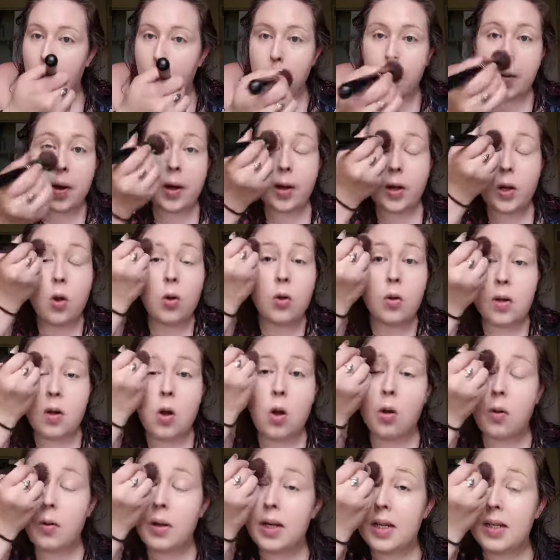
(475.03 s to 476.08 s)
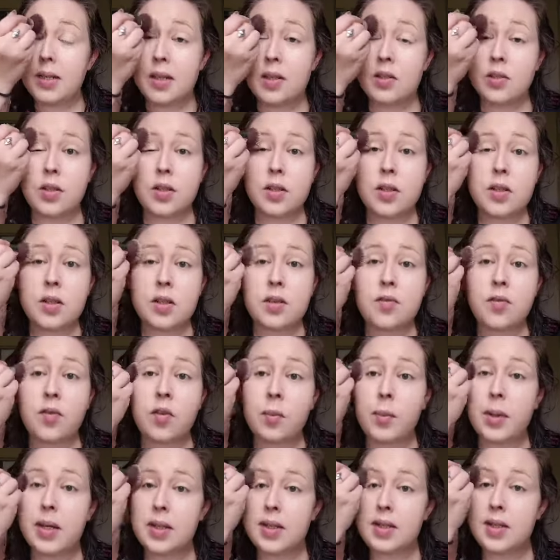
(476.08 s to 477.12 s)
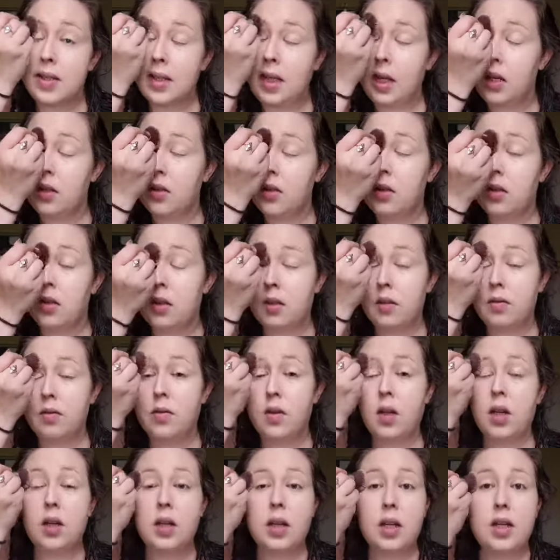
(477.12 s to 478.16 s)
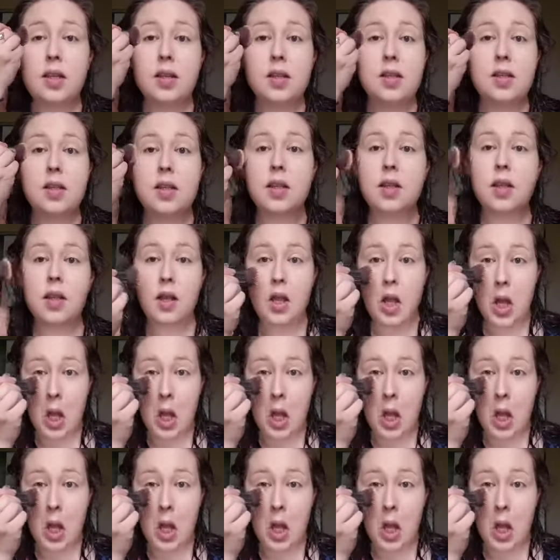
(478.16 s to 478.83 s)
my goal always is just for my skin to look flawless